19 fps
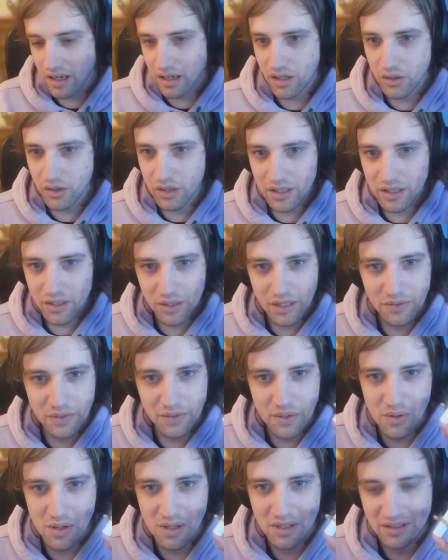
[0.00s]
Hello, hello,
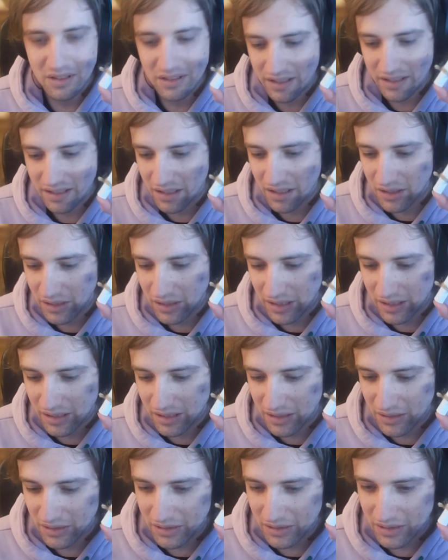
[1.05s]
everyone. Hello,
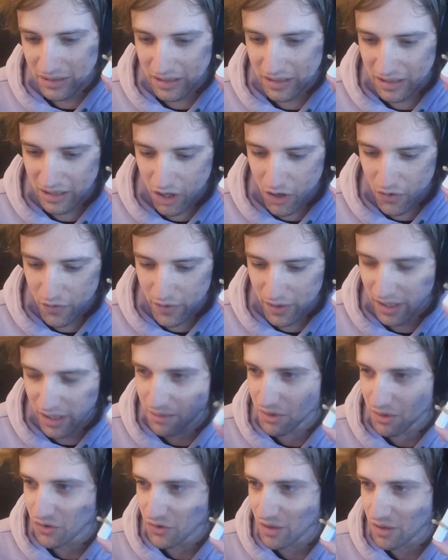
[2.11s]
hello. Hopefully,
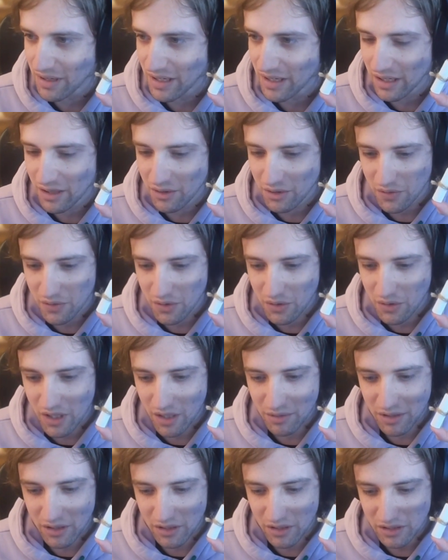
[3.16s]
I'm streaming now. You've all
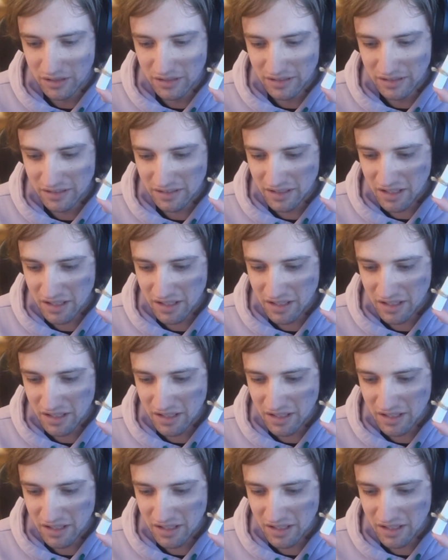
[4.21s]
come along.